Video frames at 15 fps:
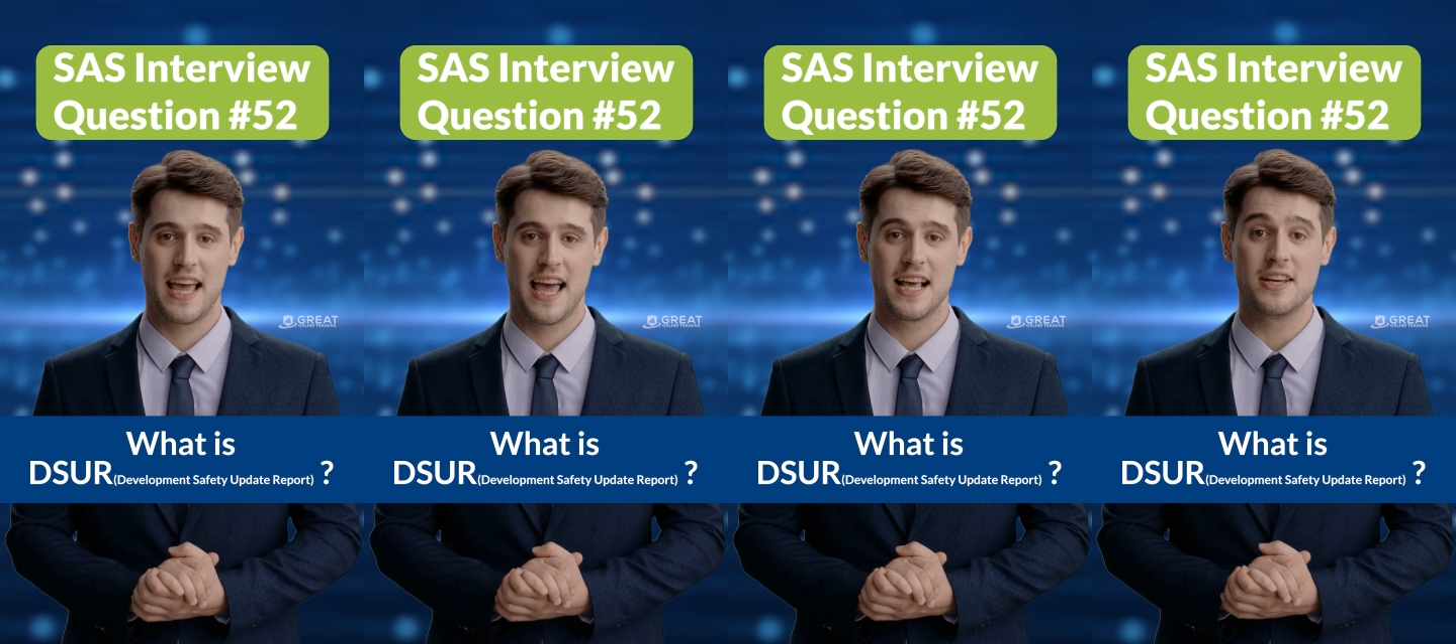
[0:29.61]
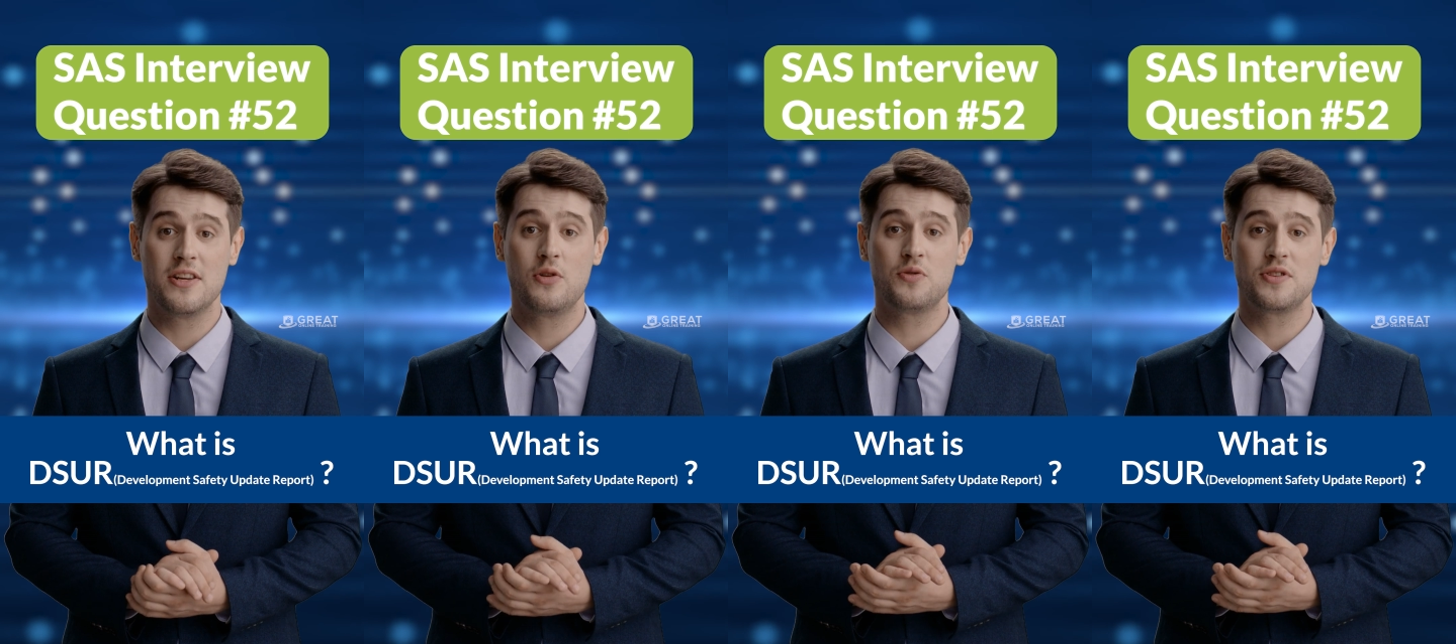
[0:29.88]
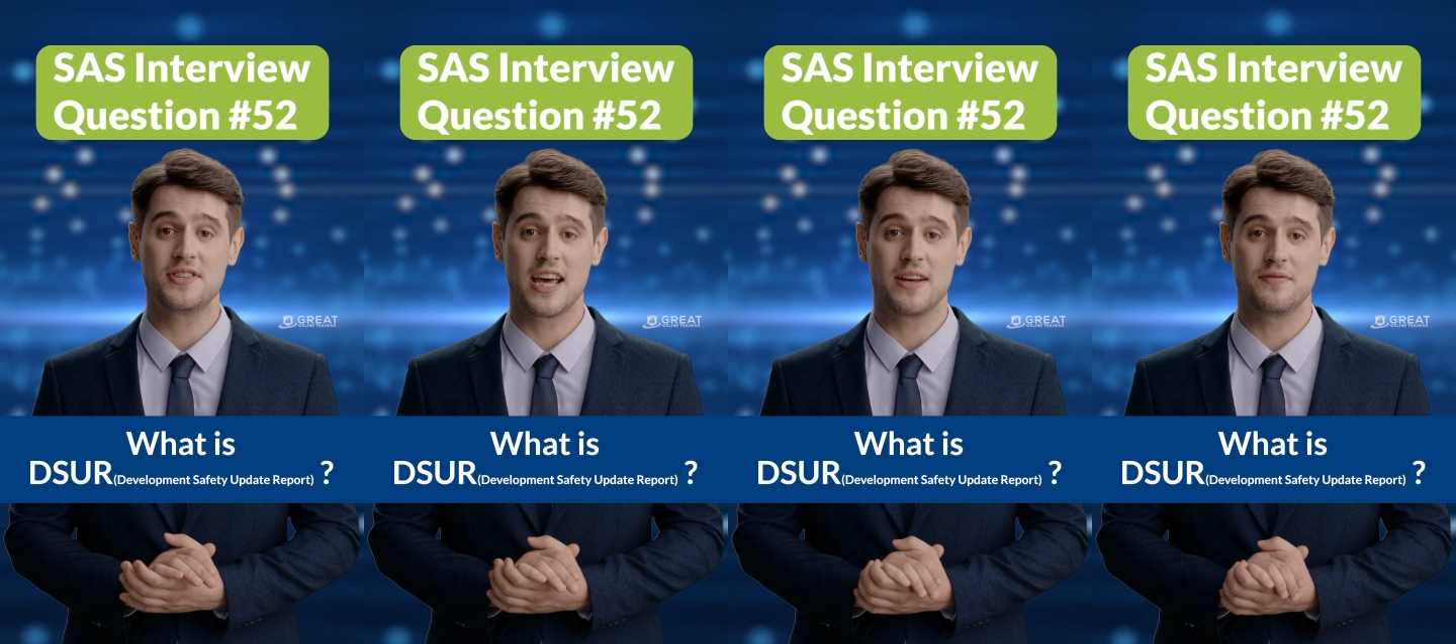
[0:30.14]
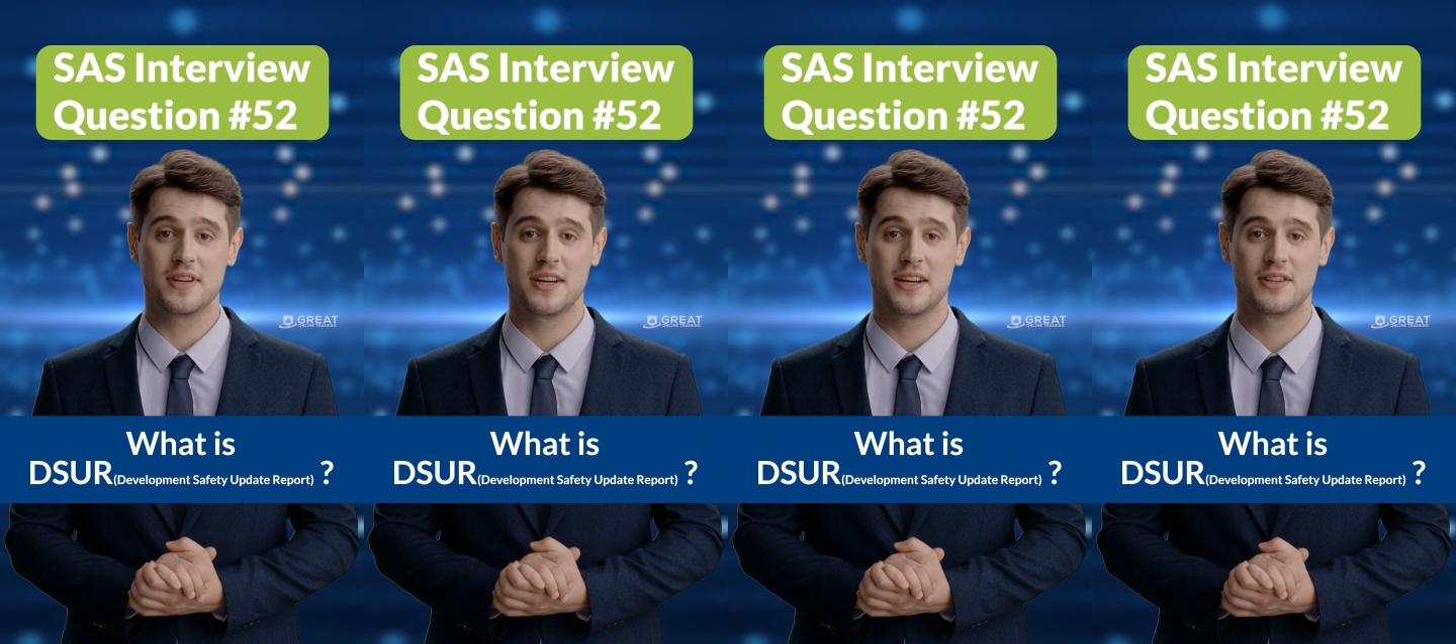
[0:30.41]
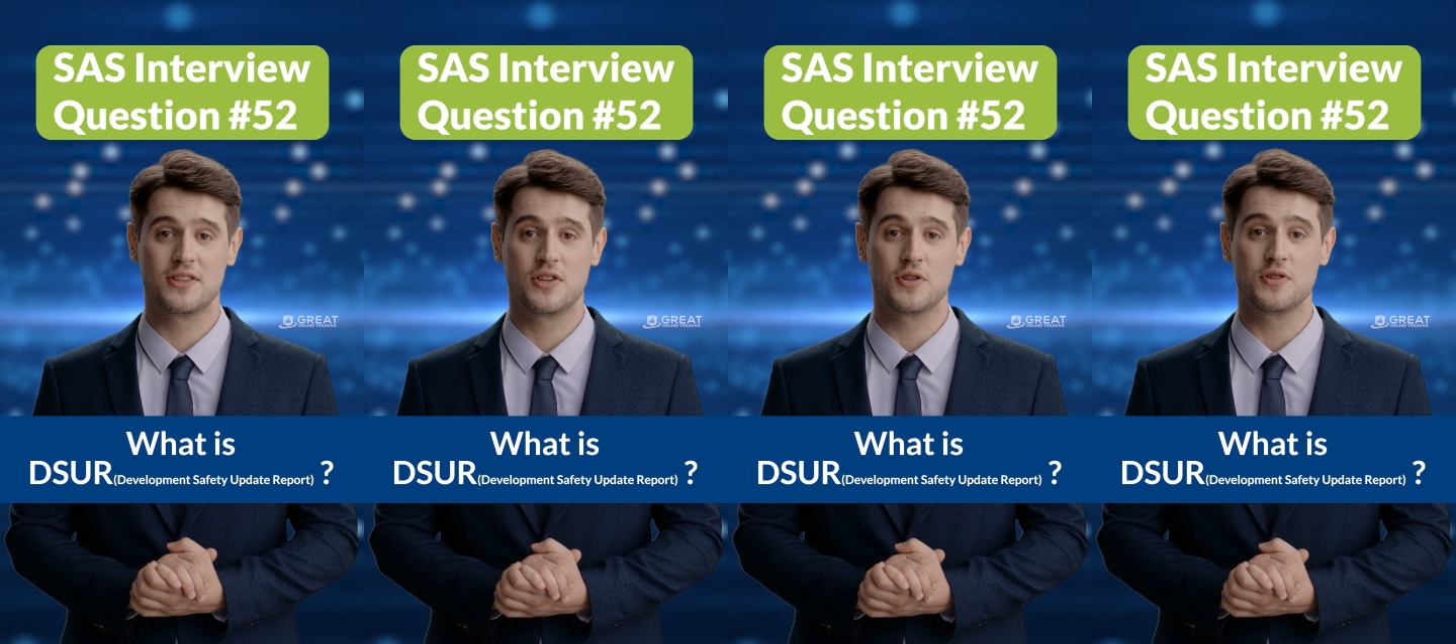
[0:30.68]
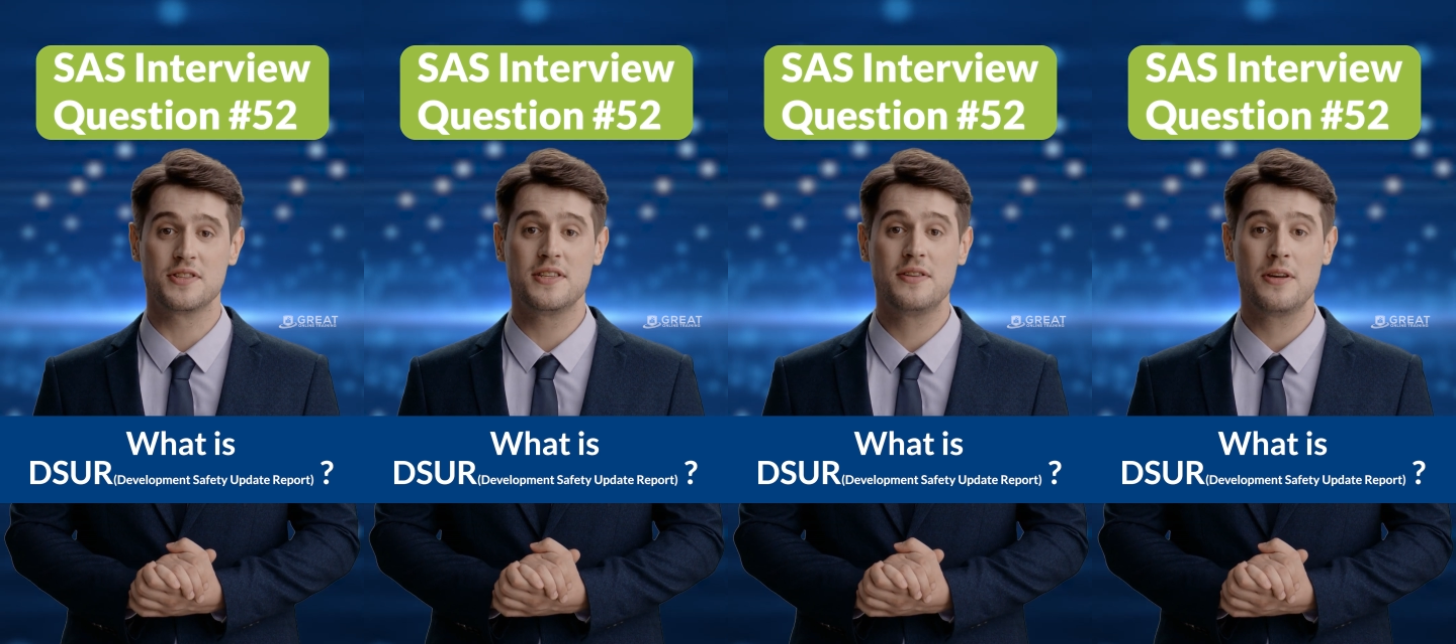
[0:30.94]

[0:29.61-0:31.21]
any new safety concerns